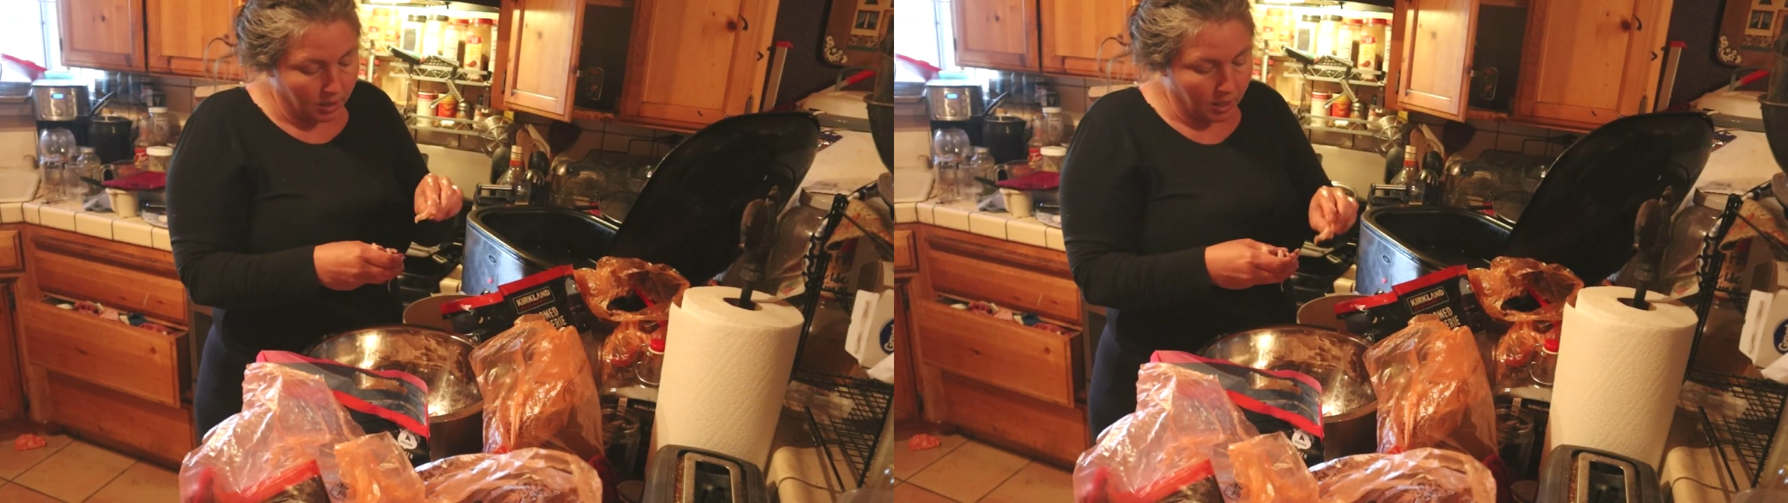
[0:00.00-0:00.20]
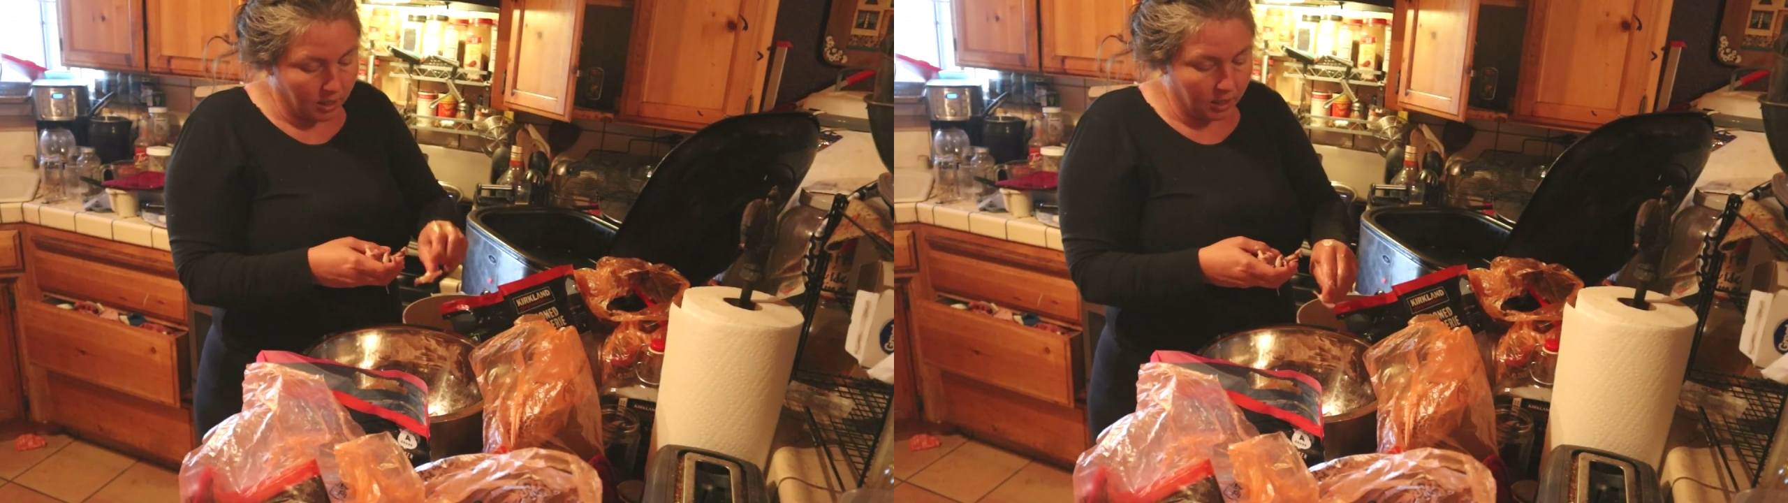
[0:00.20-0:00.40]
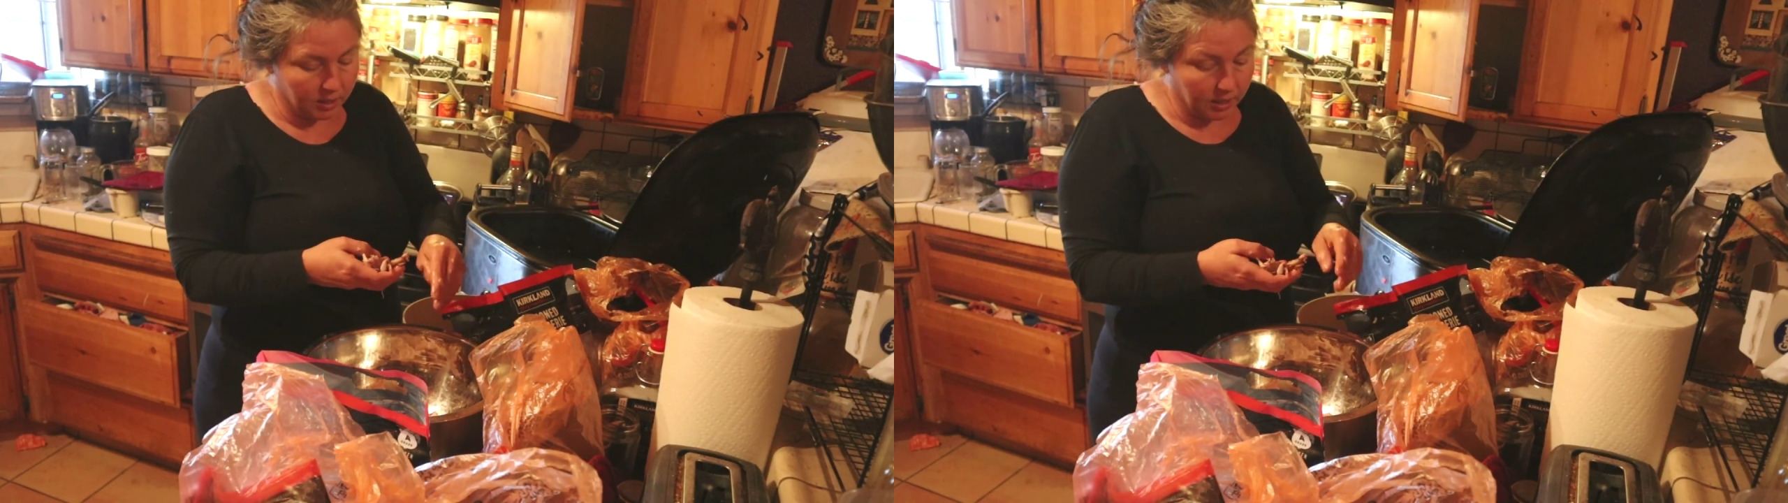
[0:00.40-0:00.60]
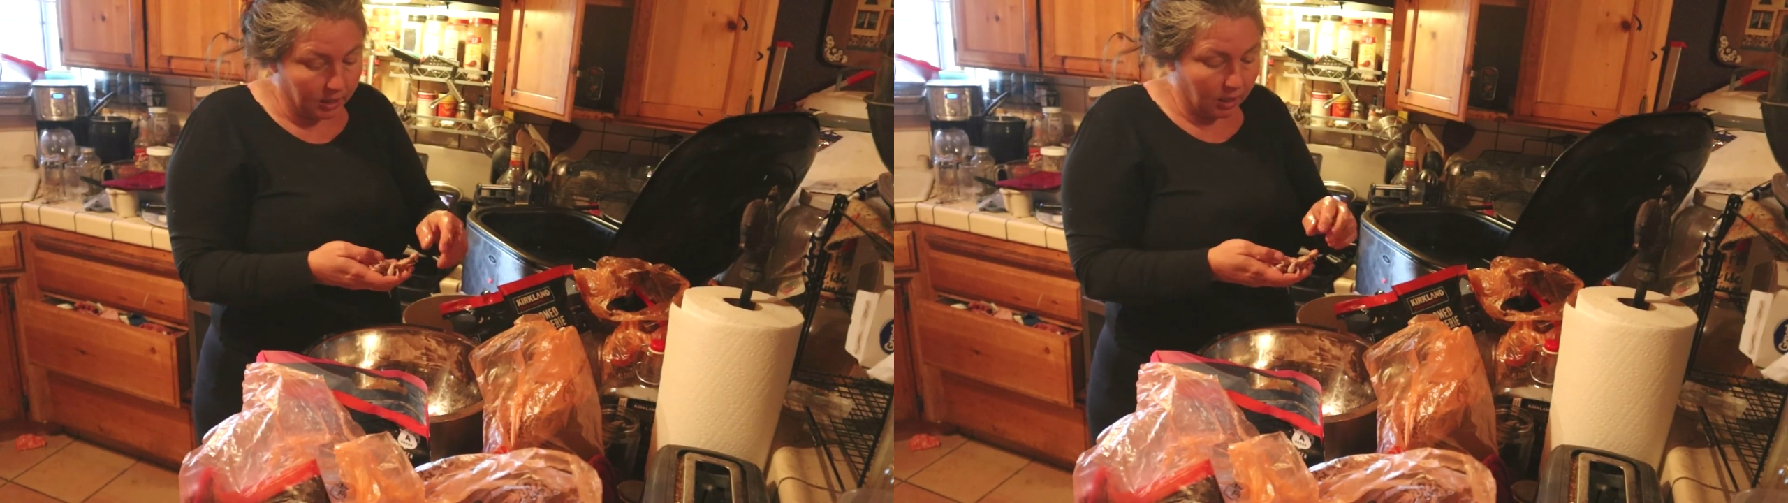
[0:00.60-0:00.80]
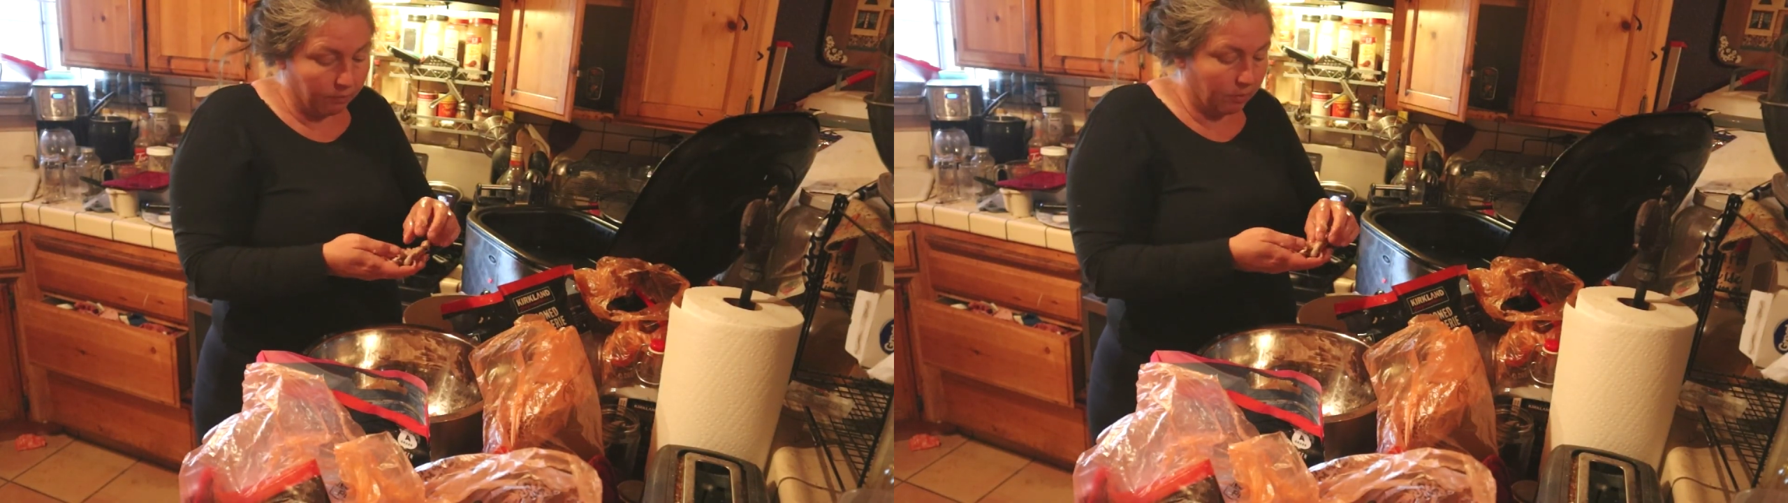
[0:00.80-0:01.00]
and then take it
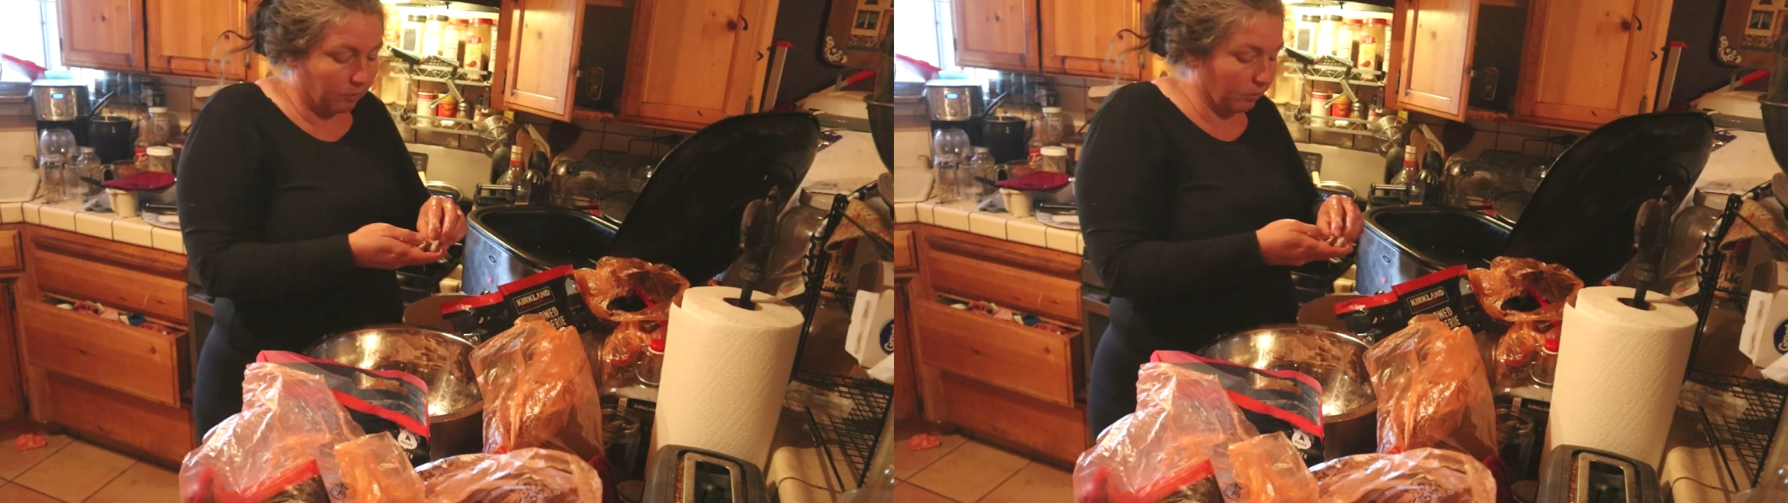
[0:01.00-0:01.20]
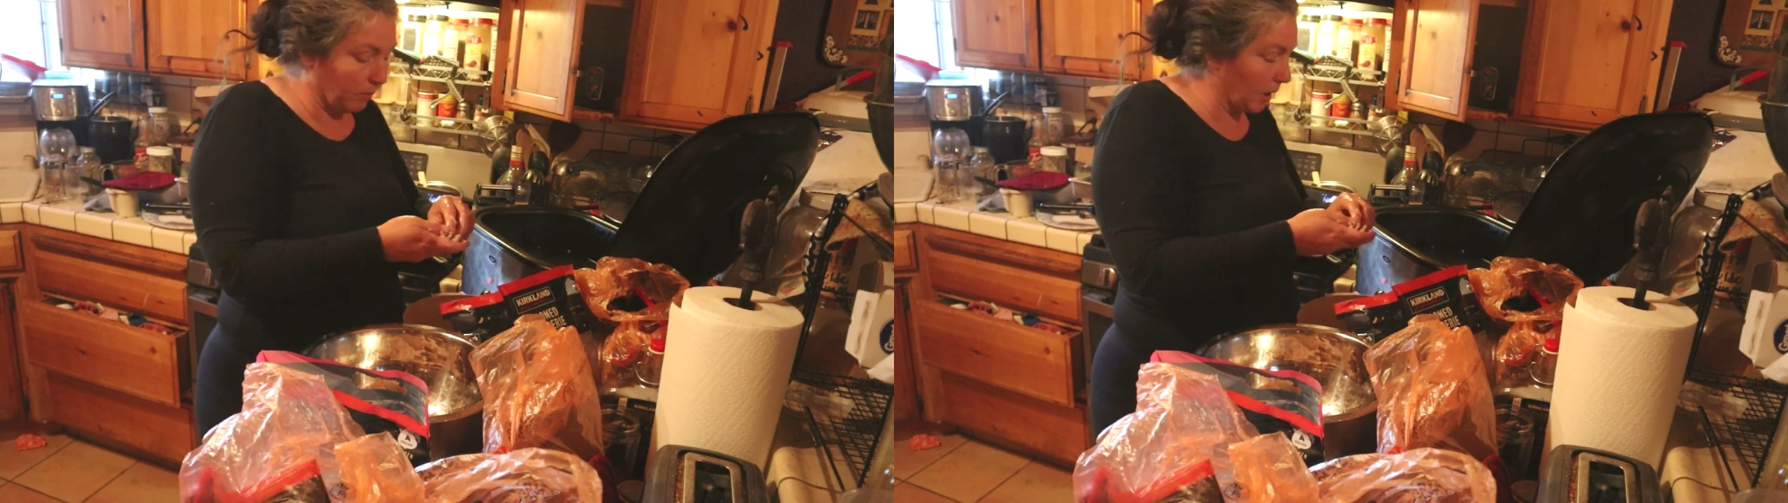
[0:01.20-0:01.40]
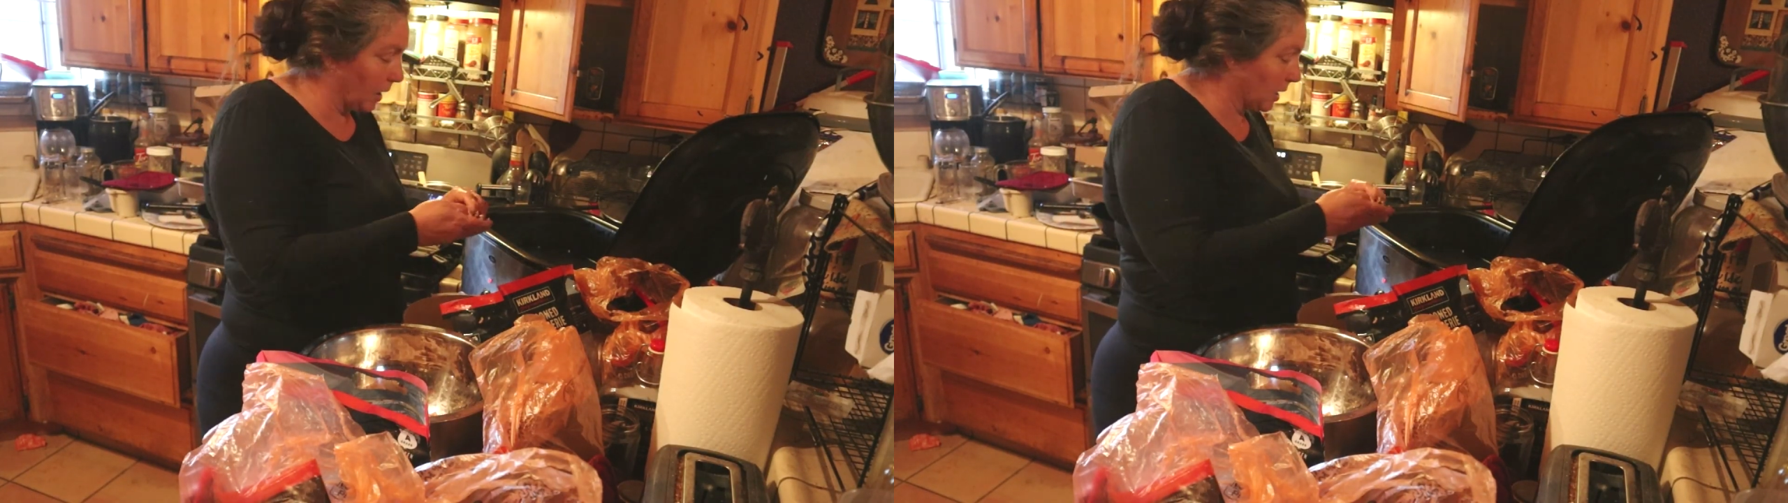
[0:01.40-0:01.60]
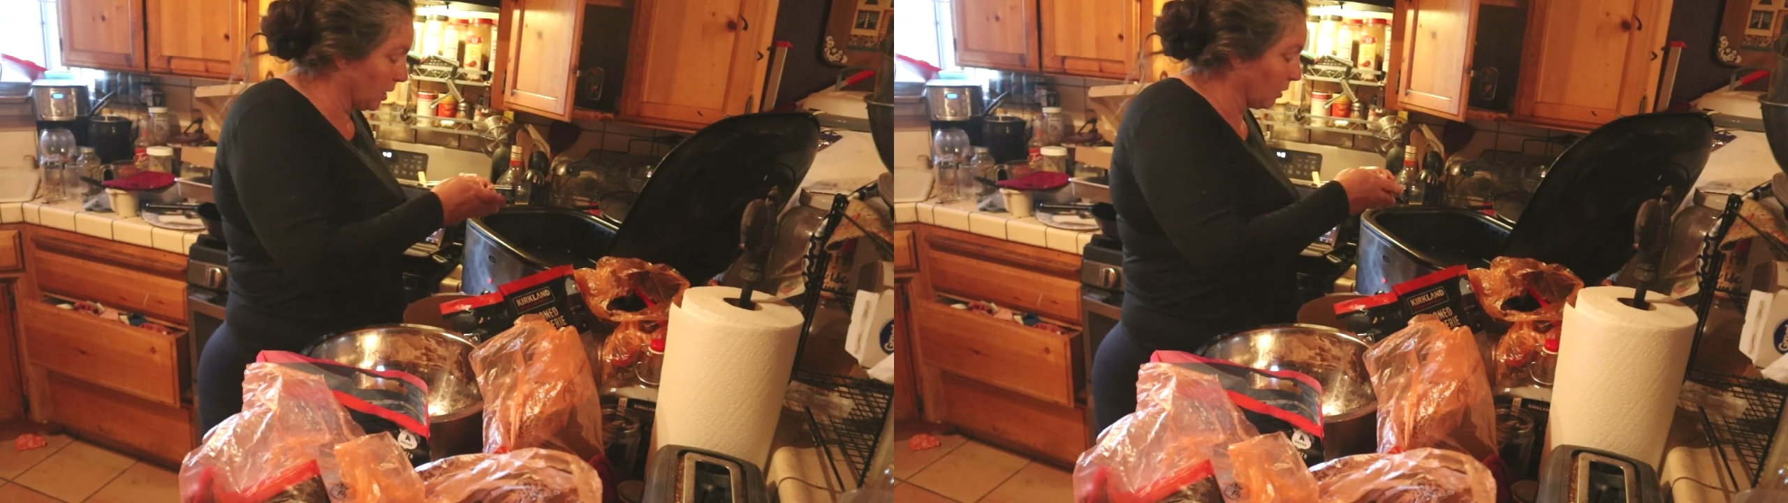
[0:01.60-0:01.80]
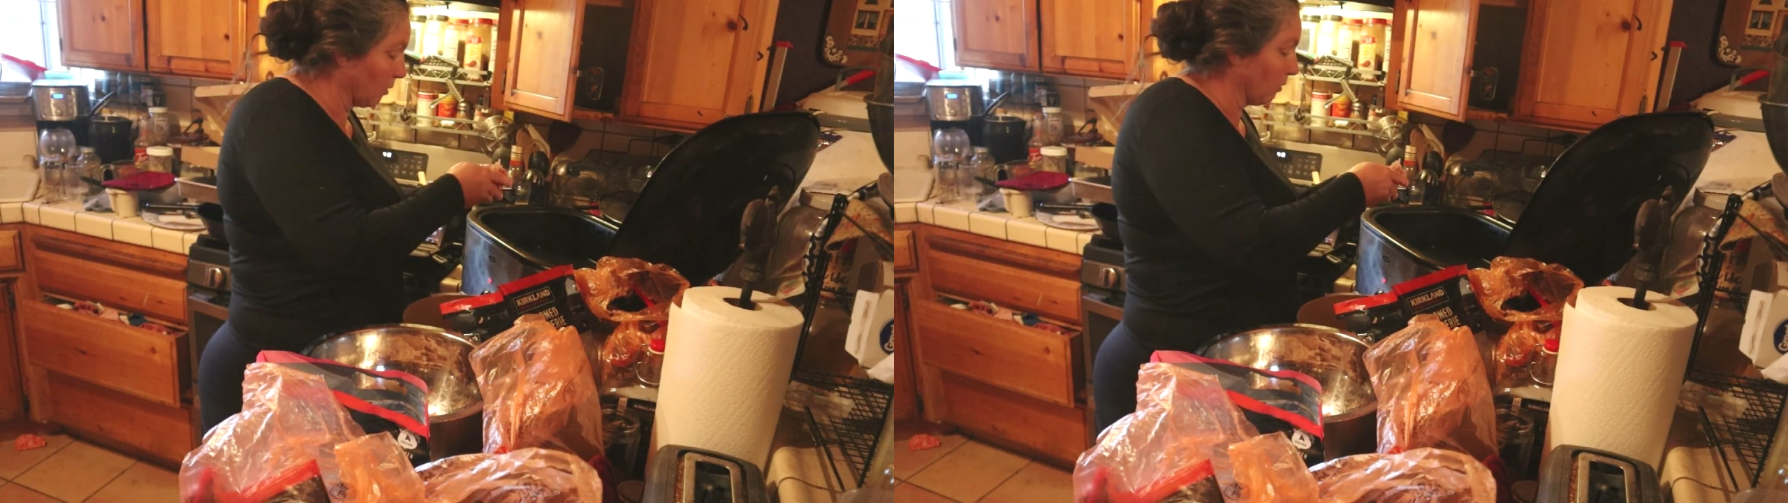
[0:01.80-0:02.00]
out when we're ready
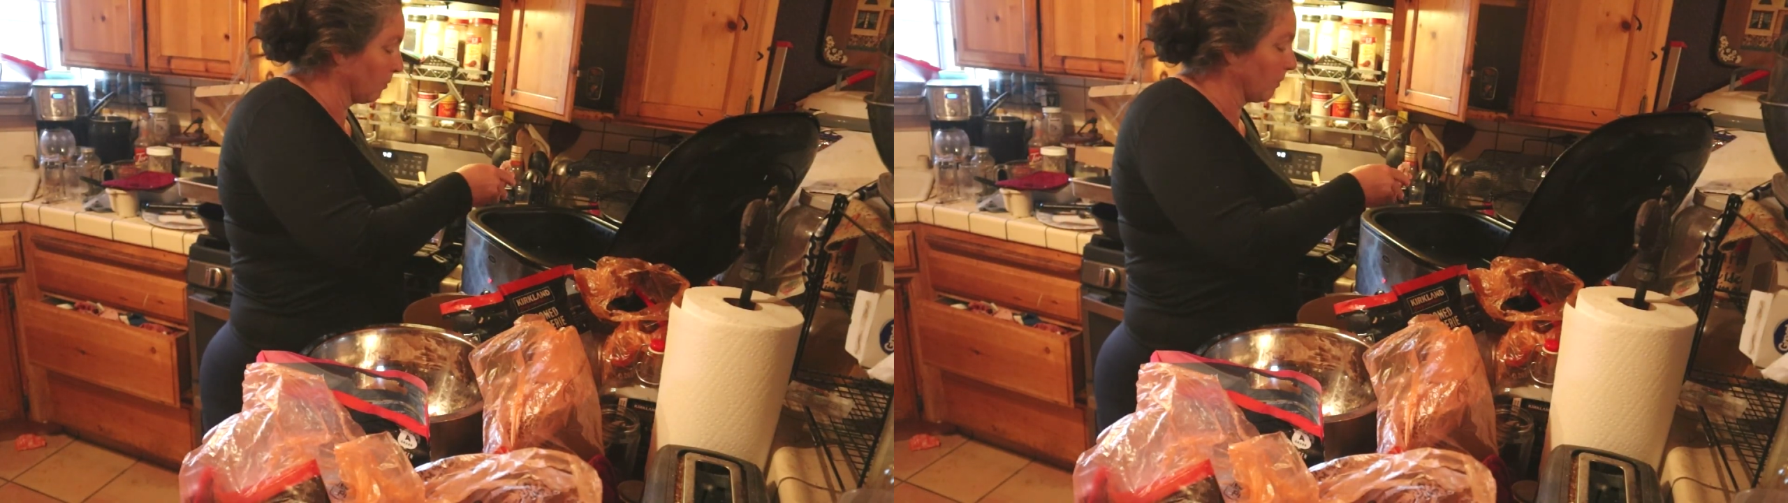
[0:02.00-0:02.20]
to